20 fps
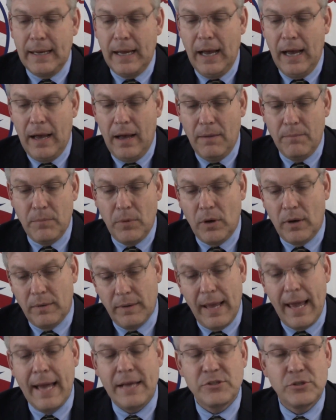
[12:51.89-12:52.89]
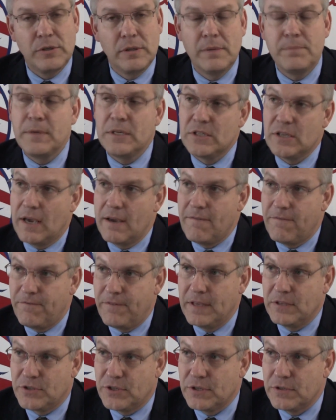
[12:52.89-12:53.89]
or actually let me say
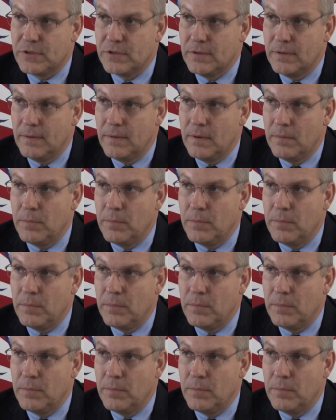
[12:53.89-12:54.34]
fences,